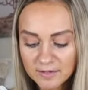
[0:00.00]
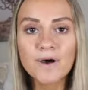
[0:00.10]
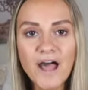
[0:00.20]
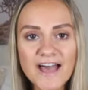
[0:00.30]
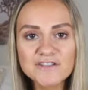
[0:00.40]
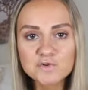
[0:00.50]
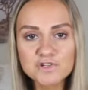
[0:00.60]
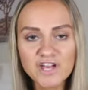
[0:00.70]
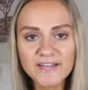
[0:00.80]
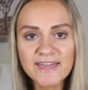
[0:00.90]
but as you were
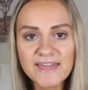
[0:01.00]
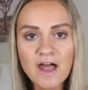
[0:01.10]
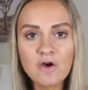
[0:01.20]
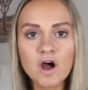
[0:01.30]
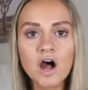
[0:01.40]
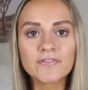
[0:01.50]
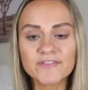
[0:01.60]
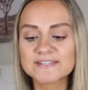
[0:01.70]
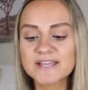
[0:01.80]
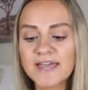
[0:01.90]
checking out on
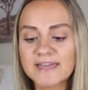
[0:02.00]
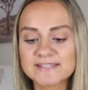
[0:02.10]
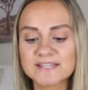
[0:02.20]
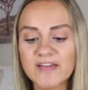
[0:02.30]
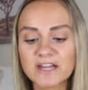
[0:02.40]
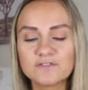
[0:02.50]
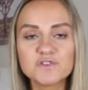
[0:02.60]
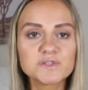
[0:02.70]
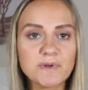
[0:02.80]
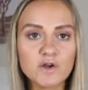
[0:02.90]
the site, it said that if
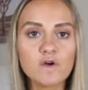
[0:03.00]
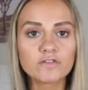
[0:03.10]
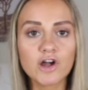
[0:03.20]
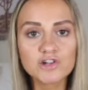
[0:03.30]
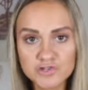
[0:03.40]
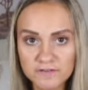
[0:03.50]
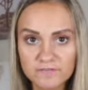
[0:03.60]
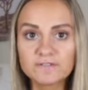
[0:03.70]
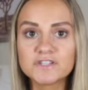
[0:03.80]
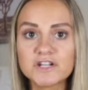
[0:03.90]
you spent over
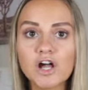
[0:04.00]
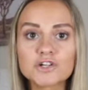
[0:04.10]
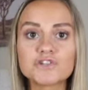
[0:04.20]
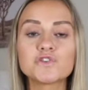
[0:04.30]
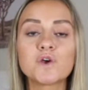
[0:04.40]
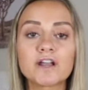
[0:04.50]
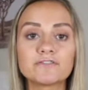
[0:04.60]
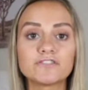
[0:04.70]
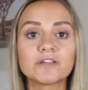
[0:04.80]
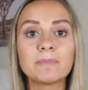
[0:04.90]
$150, you got a
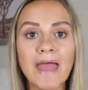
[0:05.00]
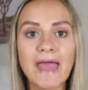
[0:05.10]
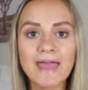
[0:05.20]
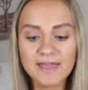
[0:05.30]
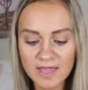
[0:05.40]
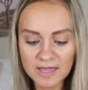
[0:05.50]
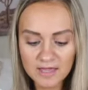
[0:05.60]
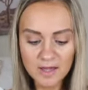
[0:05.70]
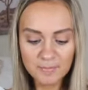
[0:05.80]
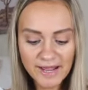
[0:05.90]
free bag.
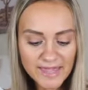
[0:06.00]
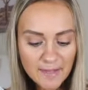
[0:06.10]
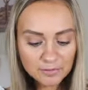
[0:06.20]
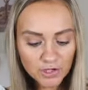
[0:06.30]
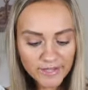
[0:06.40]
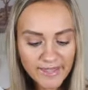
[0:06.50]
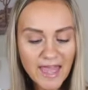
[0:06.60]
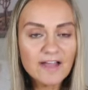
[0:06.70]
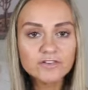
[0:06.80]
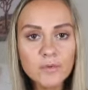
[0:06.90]
But I kept
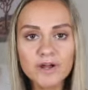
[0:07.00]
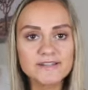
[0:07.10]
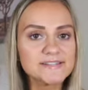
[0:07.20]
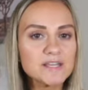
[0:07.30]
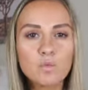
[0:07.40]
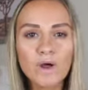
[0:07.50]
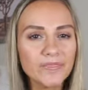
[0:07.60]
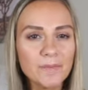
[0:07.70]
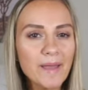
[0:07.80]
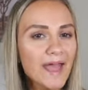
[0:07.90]
looking everywhere to see what
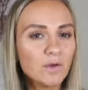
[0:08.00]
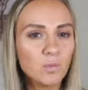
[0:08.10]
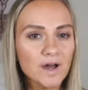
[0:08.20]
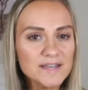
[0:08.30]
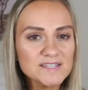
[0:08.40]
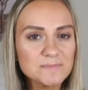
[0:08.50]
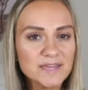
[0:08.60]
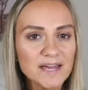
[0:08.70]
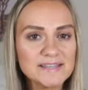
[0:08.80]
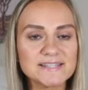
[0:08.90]
the bag was
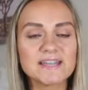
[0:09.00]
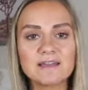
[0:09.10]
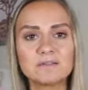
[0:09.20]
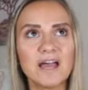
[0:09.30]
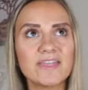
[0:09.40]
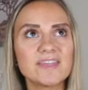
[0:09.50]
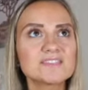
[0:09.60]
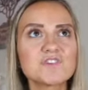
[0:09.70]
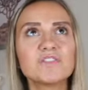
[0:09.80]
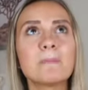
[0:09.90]
because I think
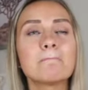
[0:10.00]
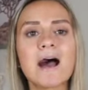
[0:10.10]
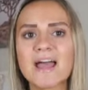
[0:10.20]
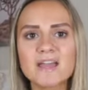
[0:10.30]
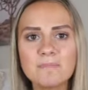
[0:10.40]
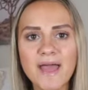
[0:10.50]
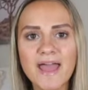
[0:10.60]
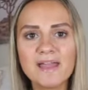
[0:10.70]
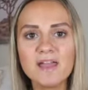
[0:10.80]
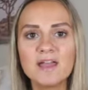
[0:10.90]
it's called the Maya
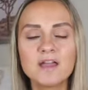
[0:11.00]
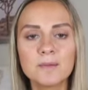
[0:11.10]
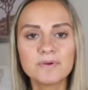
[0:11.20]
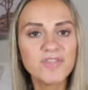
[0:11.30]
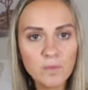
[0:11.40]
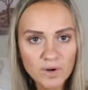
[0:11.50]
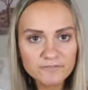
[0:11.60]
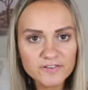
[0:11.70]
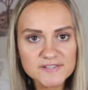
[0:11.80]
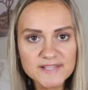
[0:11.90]
bag, but they
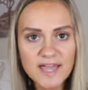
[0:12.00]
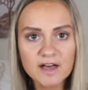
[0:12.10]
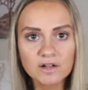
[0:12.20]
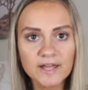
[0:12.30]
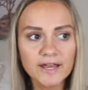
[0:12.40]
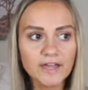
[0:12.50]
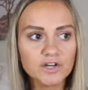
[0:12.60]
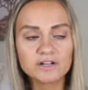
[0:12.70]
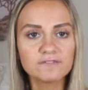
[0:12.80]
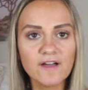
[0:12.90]
weren't for sale and I
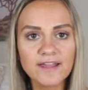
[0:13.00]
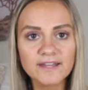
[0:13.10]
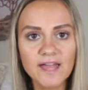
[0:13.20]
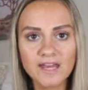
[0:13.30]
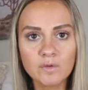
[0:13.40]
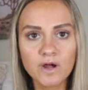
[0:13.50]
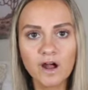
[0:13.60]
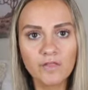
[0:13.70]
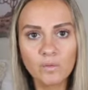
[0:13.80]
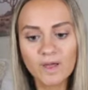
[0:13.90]
couldn't find it anywhere
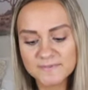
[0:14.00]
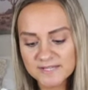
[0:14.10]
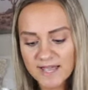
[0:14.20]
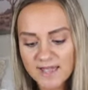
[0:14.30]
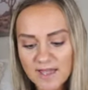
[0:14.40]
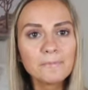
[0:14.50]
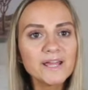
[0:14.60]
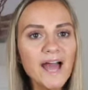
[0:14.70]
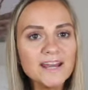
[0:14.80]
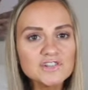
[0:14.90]
on the website. But
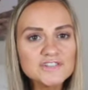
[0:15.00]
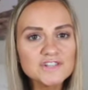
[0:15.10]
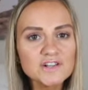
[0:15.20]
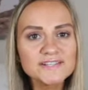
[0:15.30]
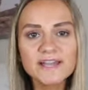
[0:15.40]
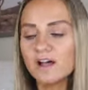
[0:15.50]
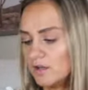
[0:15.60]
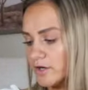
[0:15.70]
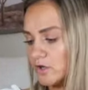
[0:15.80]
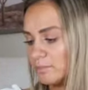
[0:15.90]
it kind of just looks like a
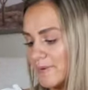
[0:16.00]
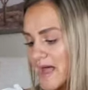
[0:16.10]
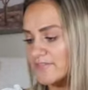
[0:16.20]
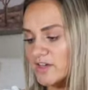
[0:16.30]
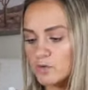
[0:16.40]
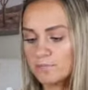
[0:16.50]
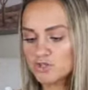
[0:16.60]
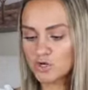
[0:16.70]
little bag that you put